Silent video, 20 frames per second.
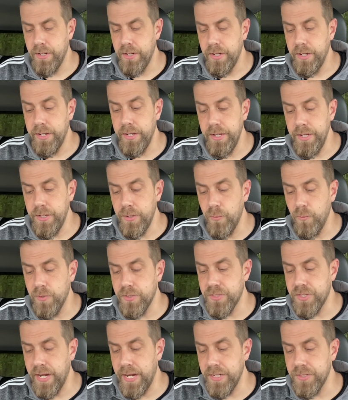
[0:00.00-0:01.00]
He
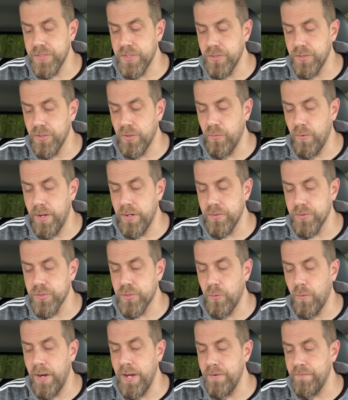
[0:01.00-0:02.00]
was Hansel and Gretel's
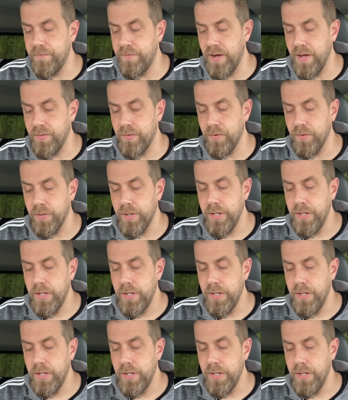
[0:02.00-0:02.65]
grandfather,